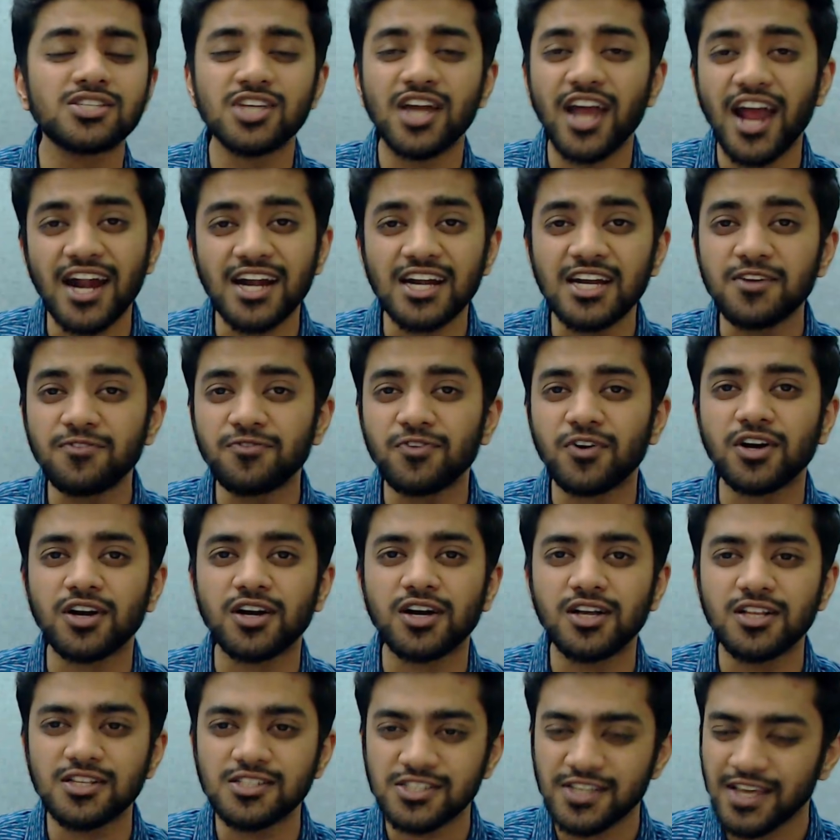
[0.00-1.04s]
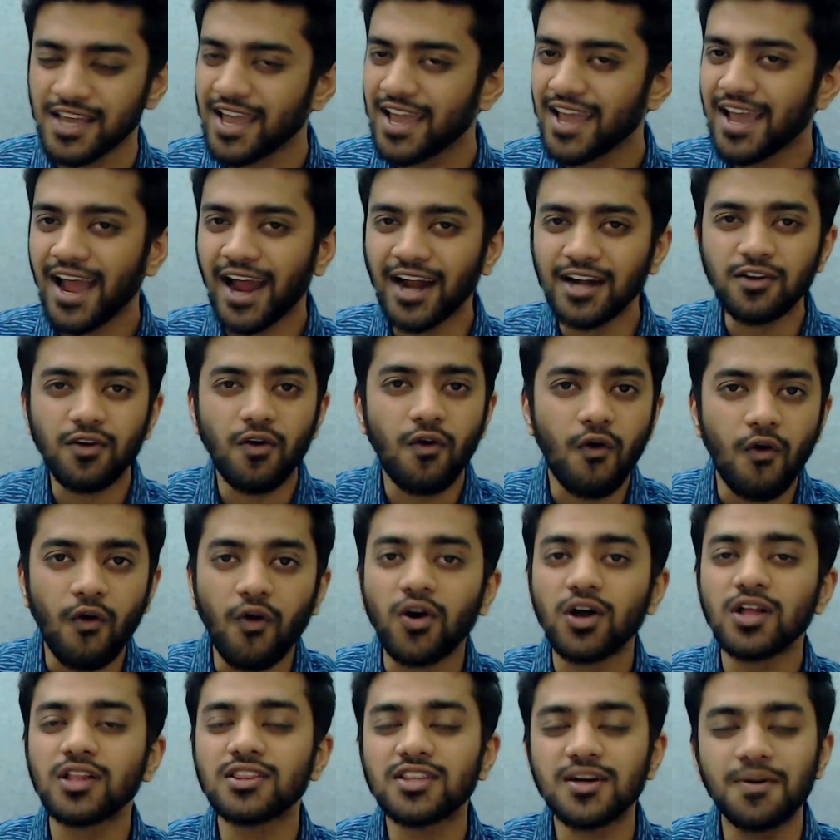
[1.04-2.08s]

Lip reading: antifungals and all the